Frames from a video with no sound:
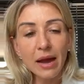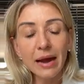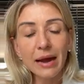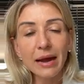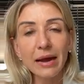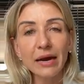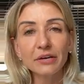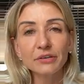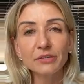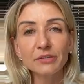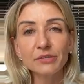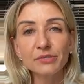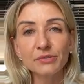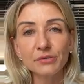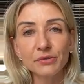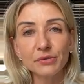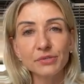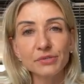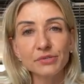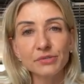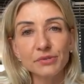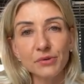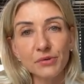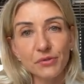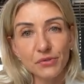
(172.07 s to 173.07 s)
How does
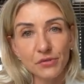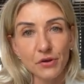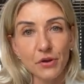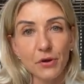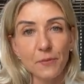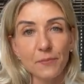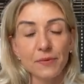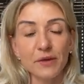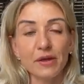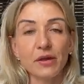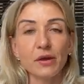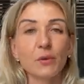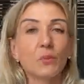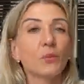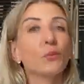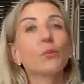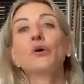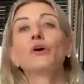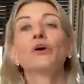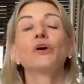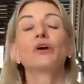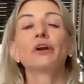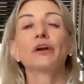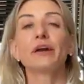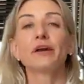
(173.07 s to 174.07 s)
ozone therapy
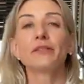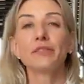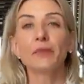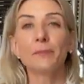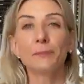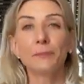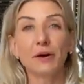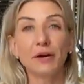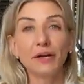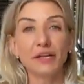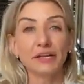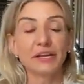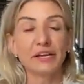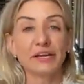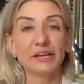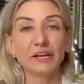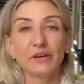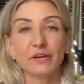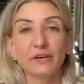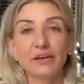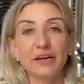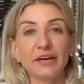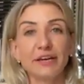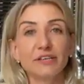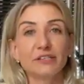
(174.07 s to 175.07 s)
work in the body?
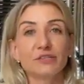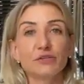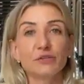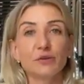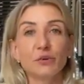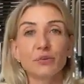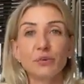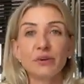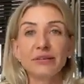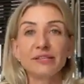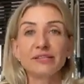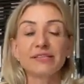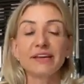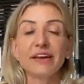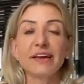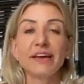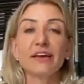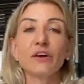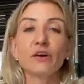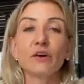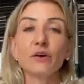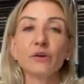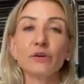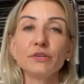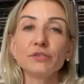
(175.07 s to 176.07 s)
Okay, so we
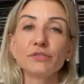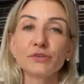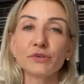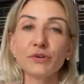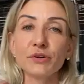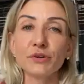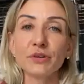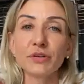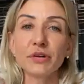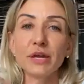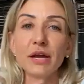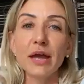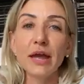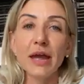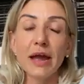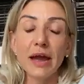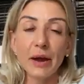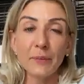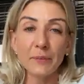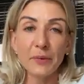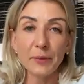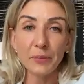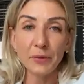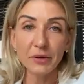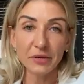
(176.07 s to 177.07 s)
take ozone
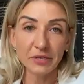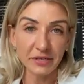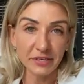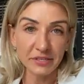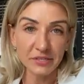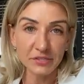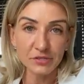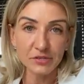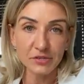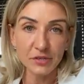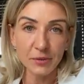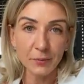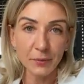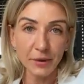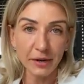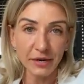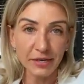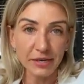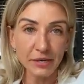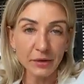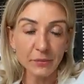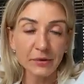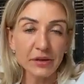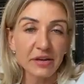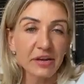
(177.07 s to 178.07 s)
and we put it into the
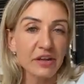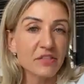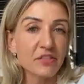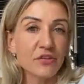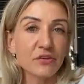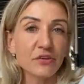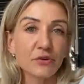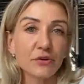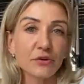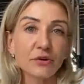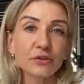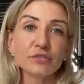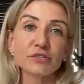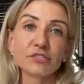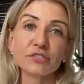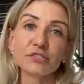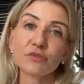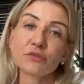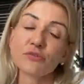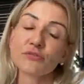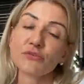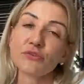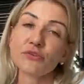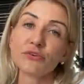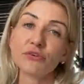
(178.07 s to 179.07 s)
body. We either use it
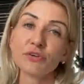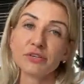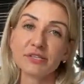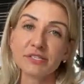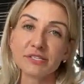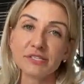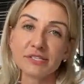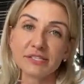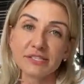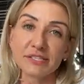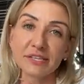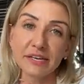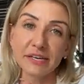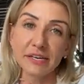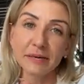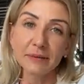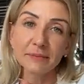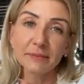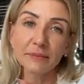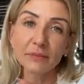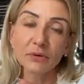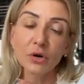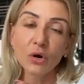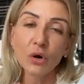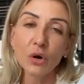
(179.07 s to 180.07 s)
through
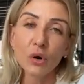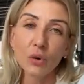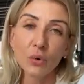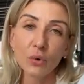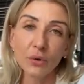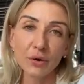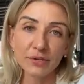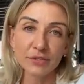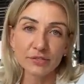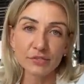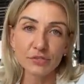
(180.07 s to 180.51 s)
steam or